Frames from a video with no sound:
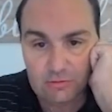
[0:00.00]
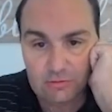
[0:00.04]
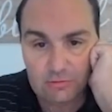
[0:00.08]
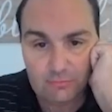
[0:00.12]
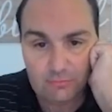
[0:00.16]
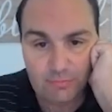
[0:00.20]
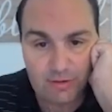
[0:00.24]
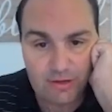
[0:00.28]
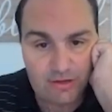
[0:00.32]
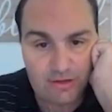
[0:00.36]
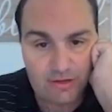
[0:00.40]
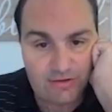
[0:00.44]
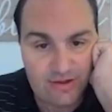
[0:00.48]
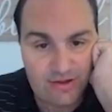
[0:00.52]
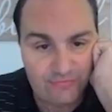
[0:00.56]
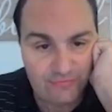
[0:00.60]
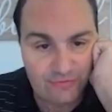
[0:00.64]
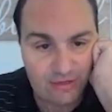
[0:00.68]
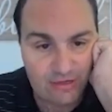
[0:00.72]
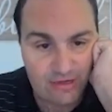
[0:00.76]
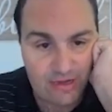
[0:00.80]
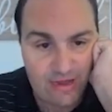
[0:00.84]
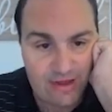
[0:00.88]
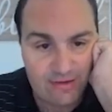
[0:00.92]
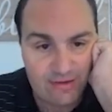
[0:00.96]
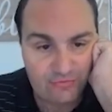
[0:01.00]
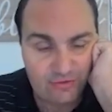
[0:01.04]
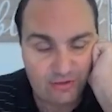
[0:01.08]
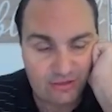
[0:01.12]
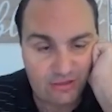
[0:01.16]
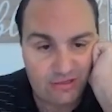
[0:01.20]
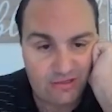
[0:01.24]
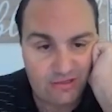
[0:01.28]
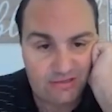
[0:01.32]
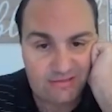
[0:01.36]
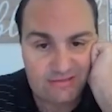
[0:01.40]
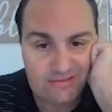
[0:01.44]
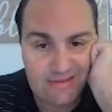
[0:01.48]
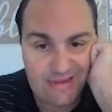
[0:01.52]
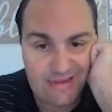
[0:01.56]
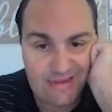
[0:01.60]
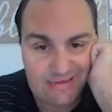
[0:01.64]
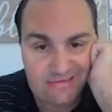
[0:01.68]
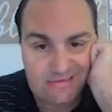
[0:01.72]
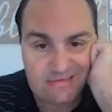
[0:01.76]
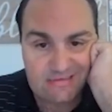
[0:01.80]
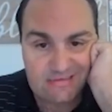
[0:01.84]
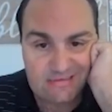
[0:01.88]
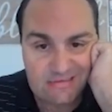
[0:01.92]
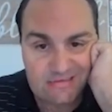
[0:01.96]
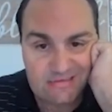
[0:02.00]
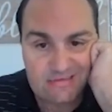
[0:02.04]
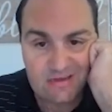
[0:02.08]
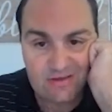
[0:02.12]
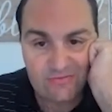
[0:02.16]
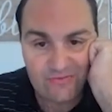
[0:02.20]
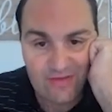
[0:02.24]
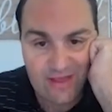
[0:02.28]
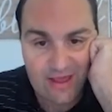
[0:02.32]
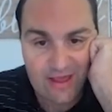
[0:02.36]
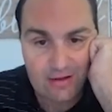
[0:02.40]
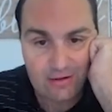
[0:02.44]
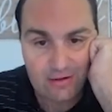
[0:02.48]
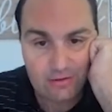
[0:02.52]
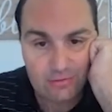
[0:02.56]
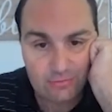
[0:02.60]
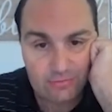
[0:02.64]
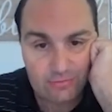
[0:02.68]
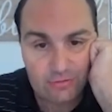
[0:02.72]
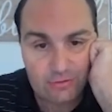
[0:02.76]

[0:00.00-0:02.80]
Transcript: but you're definitely gonna have to like test this stuff out.